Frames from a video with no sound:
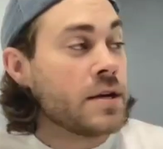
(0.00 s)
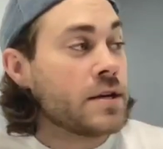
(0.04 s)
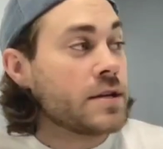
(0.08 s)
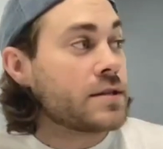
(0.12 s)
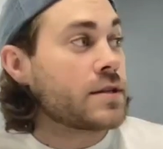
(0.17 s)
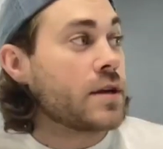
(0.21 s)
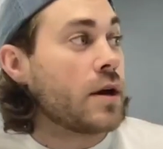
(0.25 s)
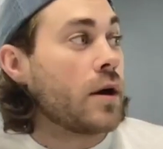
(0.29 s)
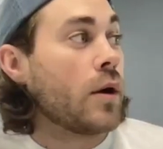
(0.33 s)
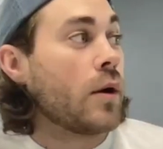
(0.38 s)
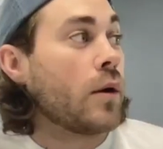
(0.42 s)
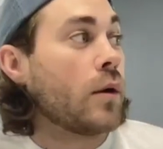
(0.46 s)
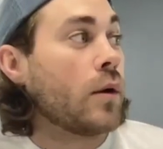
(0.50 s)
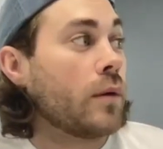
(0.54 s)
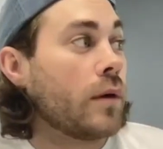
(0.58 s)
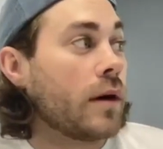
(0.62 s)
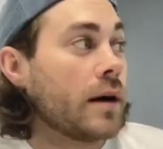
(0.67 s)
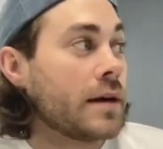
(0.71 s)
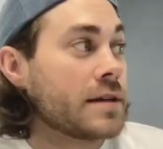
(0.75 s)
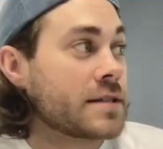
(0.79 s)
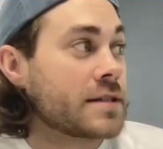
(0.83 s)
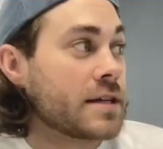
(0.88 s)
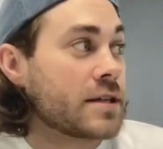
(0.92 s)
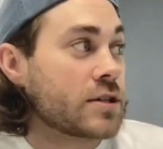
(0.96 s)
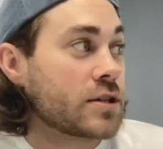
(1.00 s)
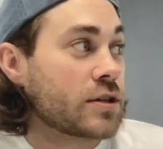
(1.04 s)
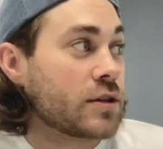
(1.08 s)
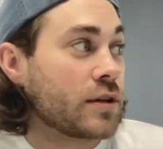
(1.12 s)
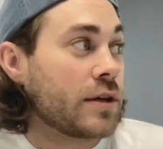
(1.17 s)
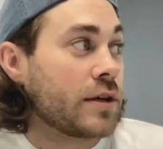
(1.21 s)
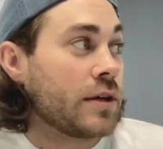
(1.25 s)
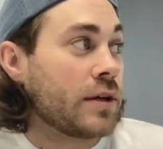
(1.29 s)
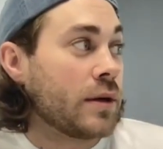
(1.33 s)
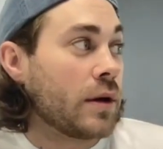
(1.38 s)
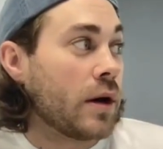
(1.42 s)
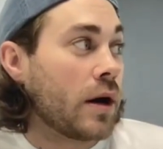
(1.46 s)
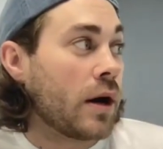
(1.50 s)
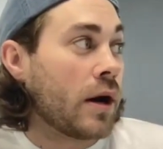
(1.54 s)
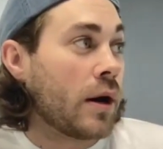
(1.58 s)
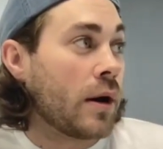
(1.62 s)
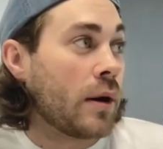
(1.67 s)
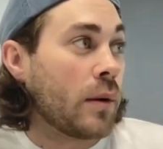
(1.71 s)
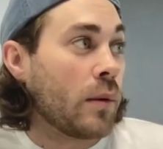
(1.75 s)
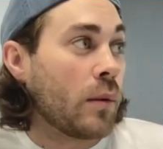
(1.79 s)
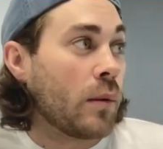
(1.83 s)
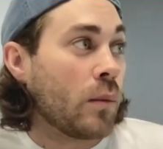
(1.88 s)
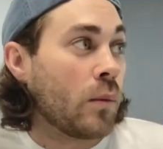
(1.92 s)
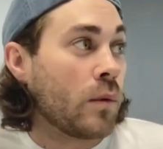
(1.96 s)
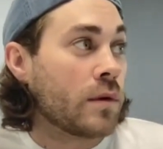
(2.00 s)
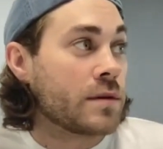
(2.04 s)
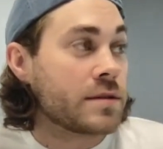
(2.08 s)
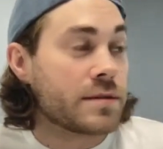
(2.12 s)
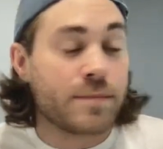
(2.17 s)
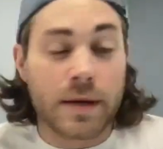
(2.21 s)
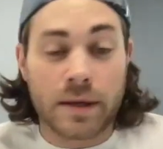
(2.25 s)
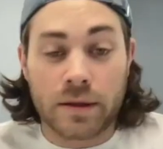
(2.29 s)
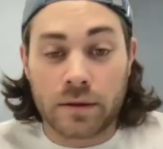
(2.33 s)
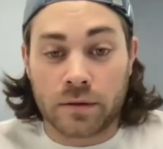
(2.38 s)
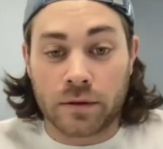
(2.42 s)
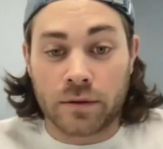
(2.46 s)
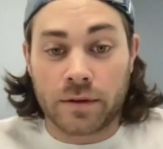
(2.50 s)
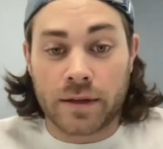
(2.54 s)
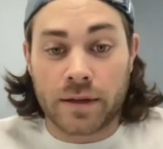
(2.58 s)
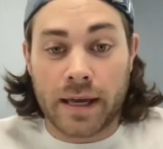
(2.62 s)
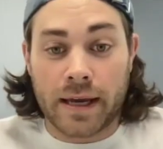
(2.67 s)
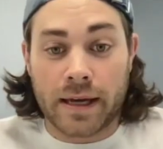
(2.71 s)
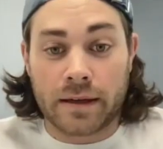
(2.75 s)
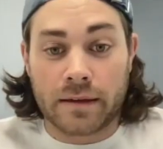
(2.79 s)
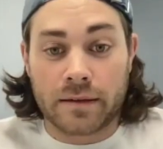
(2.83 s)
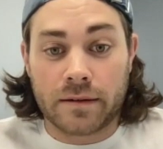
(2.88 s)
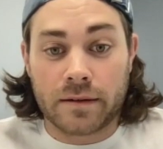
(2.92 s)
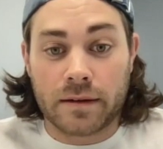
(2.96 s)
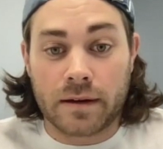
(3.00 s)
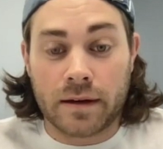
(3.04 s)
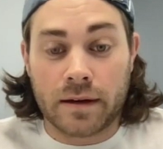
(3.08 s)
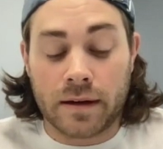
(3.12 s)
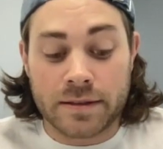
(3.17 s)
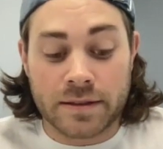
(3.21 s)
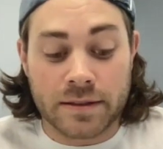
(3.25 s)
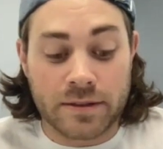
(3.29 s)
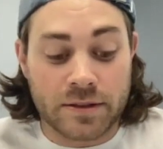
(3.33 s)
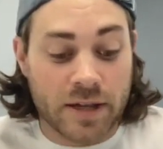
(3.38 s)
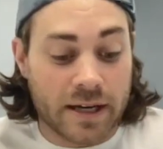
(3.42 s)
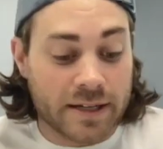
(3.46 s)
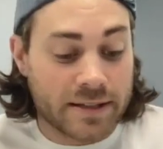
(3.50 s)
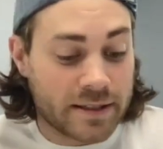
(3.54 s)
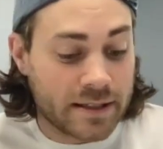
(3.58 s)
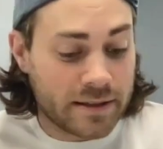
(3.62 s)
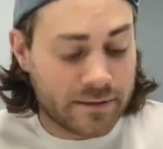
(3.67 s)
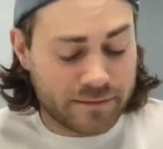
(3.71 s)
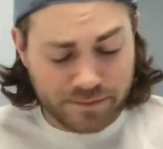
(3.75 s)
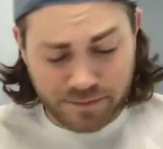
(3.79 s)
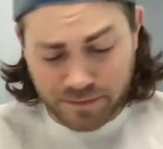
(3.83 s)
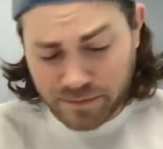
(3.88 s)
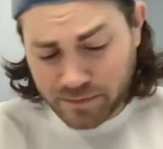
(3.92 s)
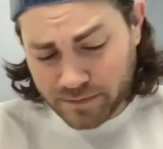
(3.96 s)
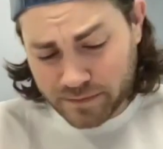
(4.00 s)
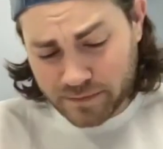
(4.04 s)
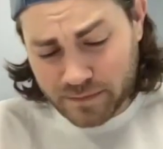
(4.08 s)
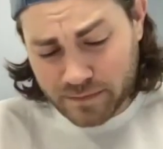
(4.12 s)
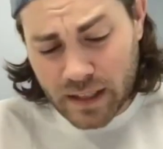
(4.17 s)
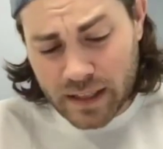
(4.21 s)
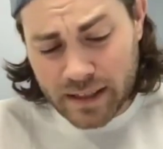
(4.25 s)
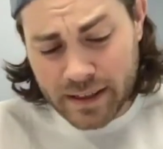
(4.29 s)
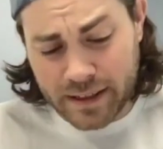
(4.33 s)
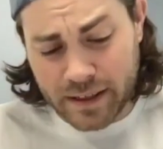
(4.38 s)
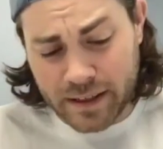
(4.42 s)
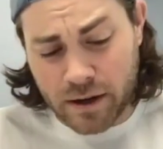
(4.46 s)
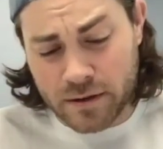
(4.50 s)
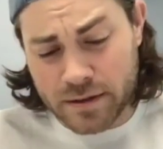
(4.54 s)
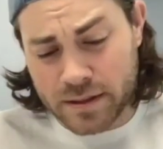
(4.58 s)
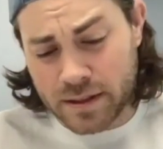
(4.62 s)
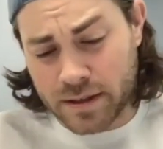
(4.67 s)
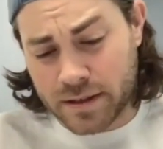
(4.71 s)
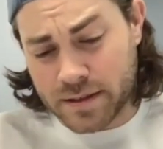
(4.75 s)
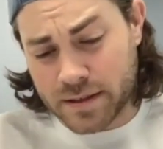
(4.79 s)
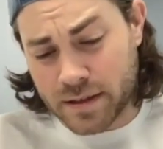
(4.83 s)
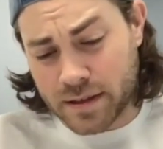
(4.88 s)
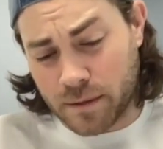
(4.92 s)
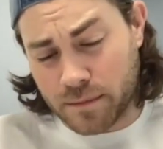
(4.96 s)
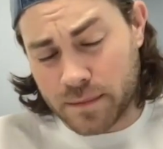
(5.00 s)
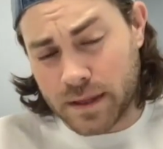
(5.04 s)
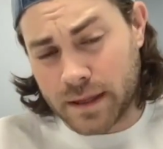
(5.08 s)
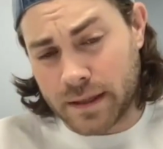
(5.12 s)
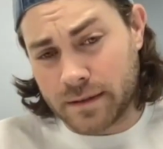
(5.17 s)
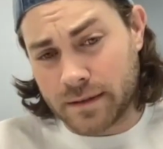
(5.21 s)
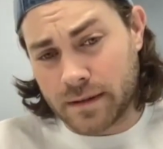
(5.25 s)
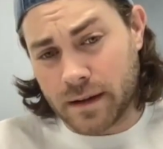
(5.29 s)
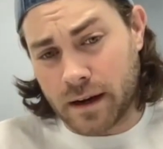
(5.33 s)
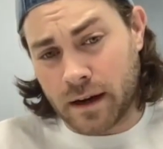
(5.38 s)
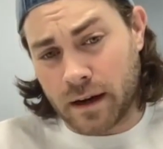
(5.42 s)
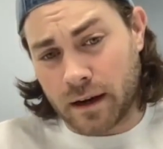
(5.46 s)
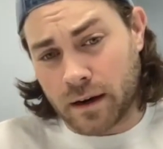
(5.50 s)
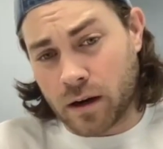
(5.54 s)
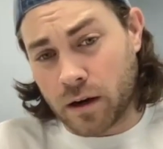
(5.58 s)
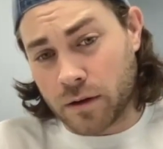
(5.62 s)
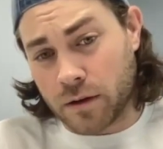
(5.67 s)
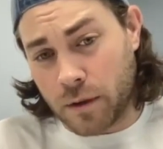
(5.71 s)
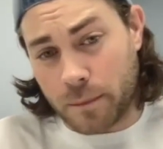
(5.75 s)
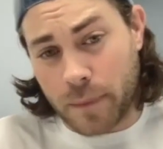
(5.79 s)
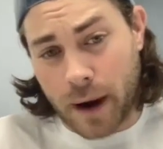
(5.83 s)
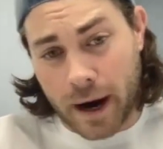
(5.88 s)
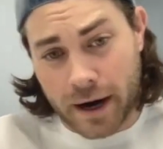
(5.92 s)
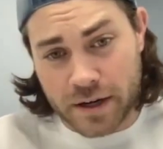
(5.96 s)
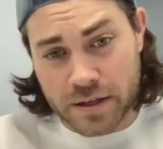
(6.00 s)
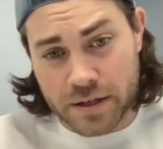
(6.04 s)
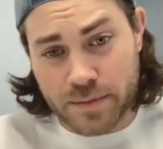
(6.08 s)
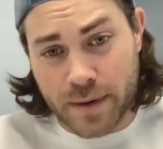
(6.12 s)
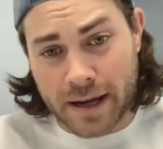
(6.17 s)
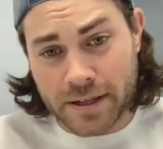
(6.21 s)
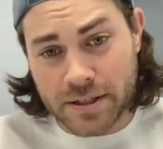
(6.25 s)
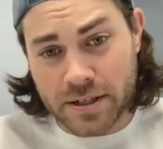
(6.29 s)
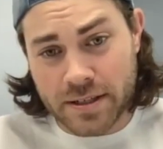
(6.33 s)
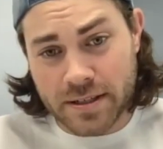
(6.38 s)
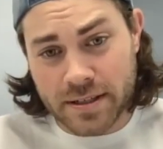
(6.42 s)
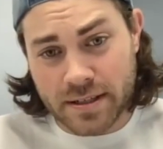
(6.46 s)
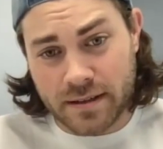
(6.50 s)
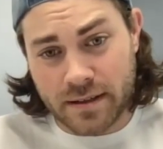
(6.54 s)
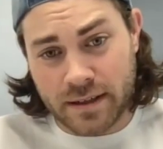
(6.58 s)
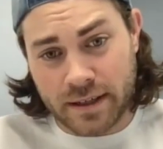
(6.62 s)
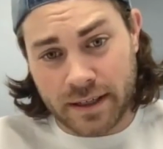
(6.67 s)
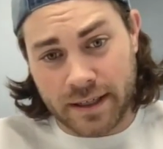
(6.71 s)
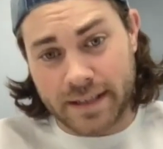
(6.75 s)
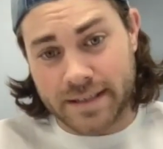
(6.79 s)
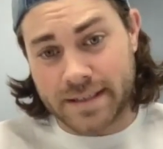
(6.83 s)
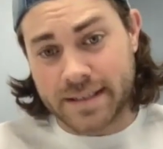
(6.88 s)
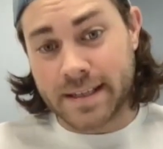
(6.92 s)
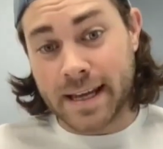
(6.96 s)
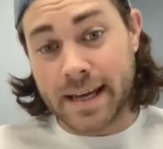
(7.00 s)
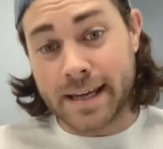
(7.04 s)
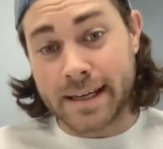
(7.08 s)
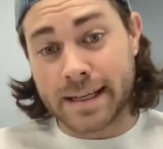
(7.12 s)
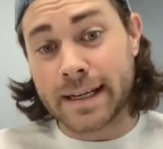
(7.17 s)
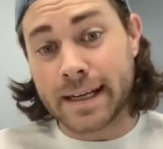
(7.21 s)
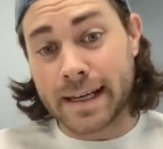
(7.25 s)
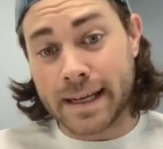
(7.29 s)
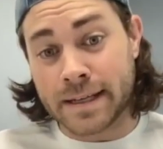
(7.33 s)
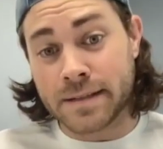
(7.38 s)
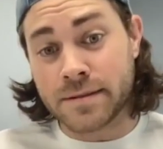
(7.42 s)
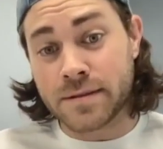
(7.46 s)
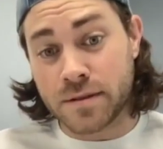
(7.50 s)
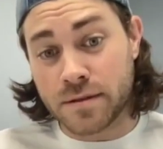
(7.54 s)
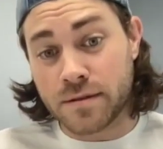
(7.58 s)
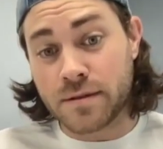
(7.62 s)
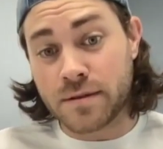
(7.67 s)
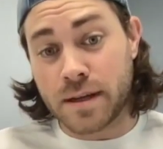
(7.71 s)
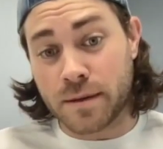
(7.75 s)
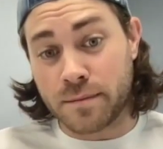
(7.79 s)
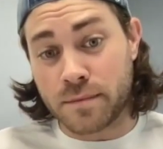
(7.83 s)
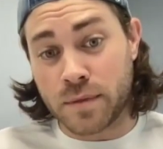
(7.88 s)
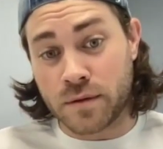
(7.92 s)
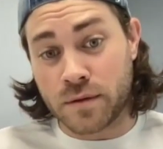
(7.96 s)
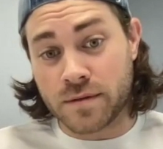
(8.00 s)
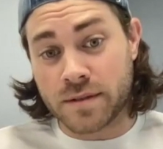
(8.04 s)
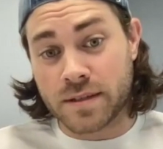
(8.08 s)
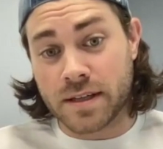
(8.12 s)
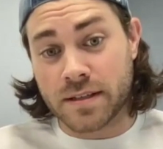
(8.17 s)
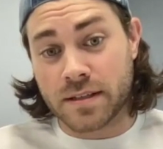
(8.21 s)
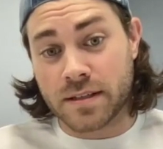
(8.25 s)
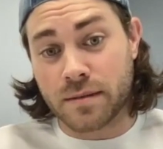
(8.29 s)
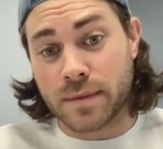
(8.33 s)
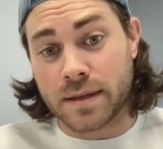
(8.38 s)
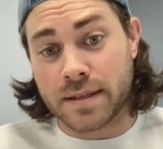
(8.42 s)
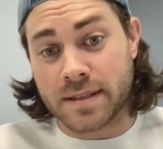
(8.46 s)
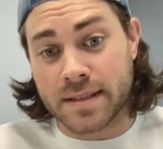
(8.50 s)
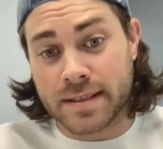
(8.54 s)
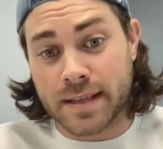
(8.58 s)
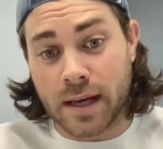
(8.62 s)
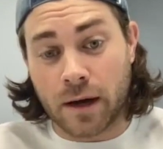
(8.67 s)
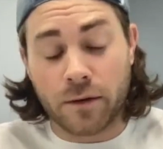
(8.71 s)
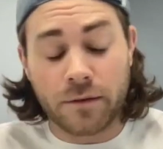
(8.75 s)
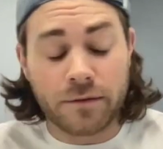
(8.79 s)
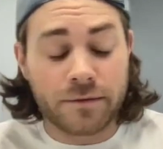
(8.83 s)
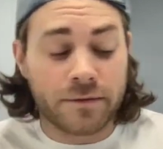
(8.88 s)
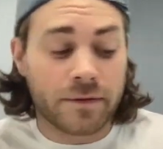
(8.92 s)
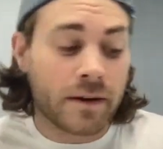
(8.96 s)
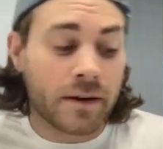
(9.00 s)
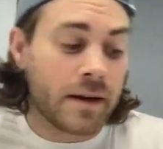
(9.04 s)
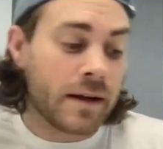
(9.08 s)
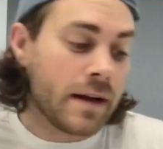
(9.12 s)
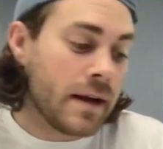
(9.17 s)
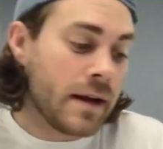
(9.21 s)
So essentially, once beta glucan is ingested, it goes into something called the Peyer's patches, and it gets taken into the immune system itself.